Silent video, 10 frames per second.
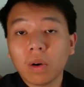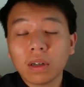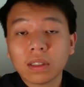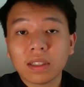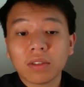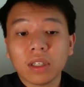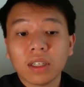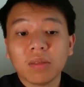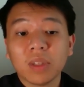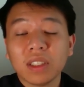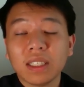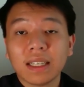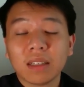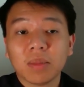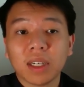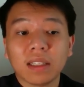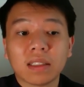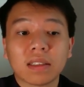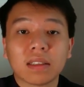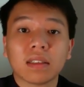or several 100 million
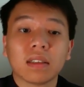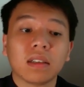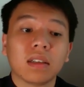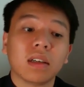gigabytes,